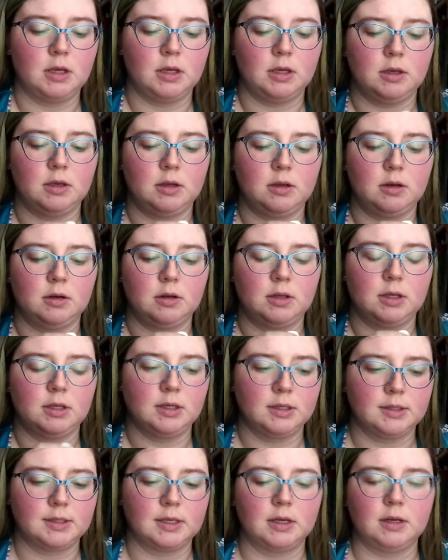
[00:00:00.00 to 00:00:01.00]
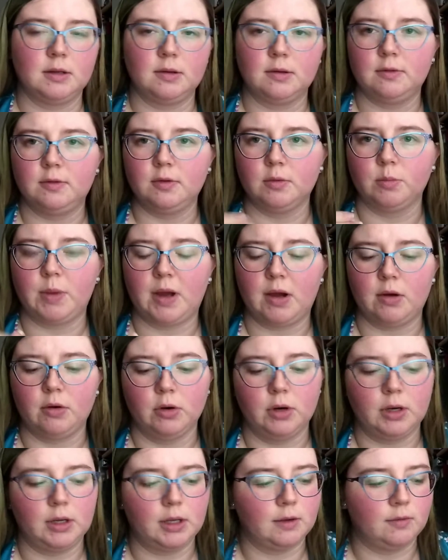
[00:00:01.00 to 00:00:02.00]
and it does kind of feel
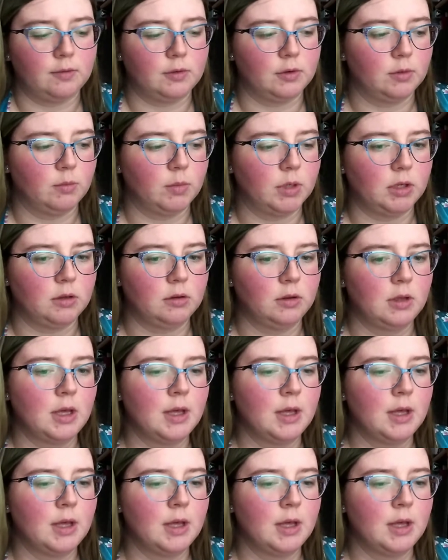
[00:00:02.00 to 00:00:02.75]
powdery after a minute,